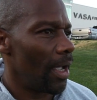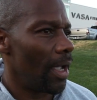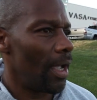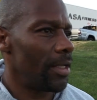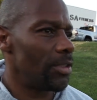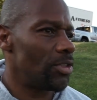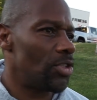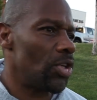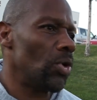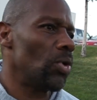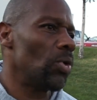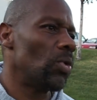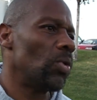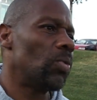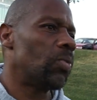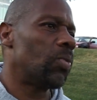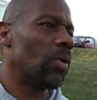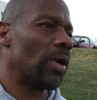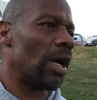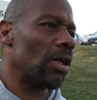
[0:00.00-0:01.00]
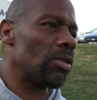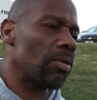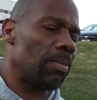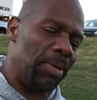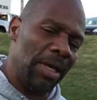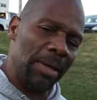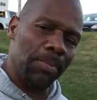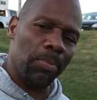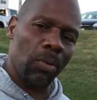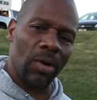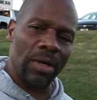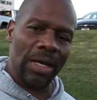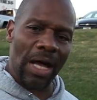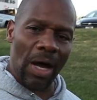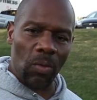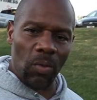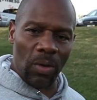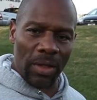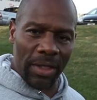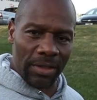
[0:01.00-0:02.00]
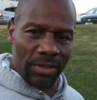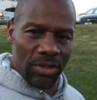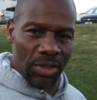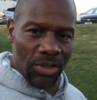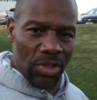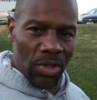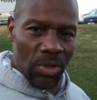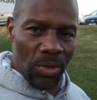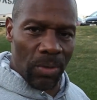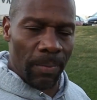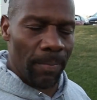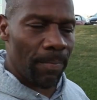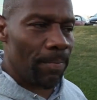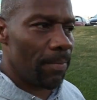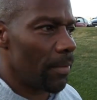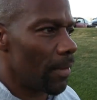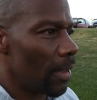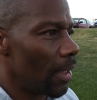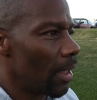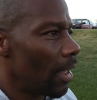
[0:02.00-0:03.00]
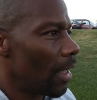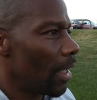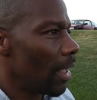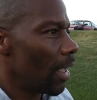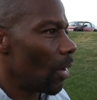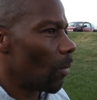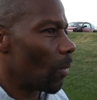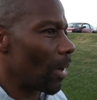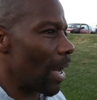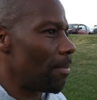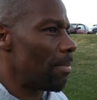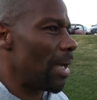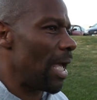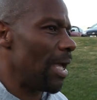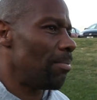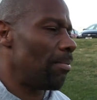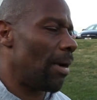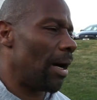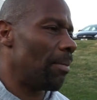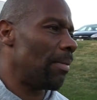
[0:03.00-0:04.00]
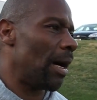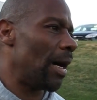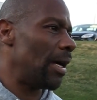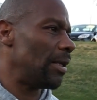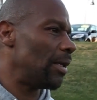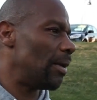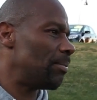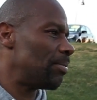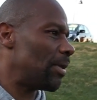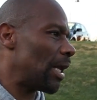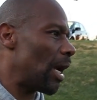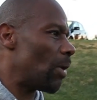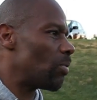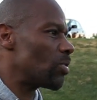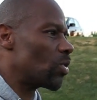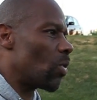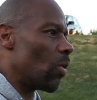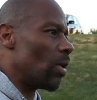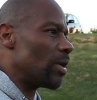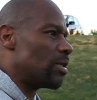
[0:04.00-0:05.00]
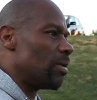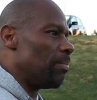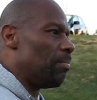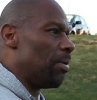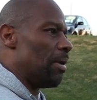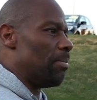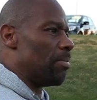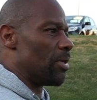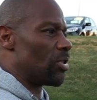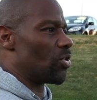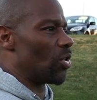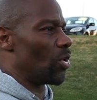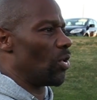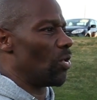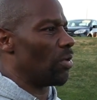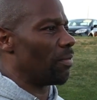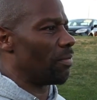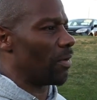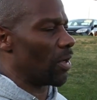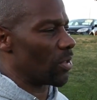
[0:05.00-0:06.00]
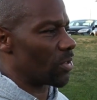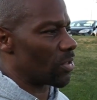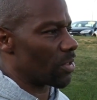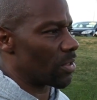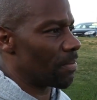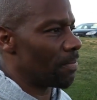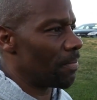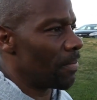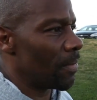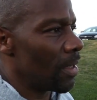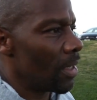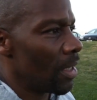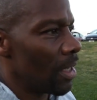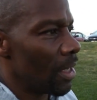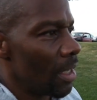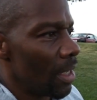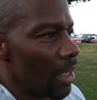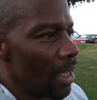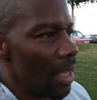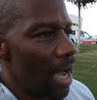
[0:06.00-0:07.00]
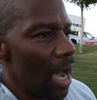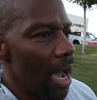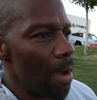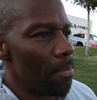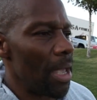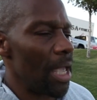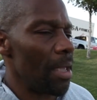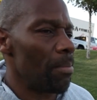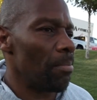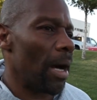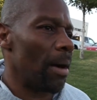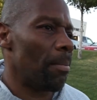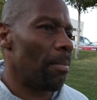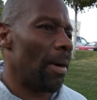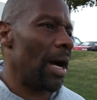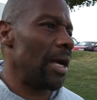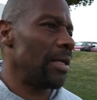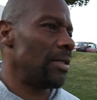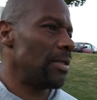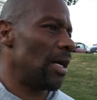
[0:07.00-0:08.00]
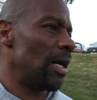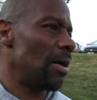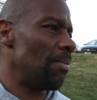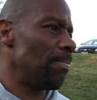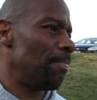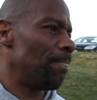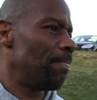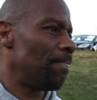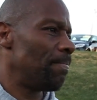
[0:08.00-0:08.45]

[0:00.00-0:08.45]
and do what other people are not willing to do. When I made my mind up that I was going to be Mr. Universe, I made my mind up,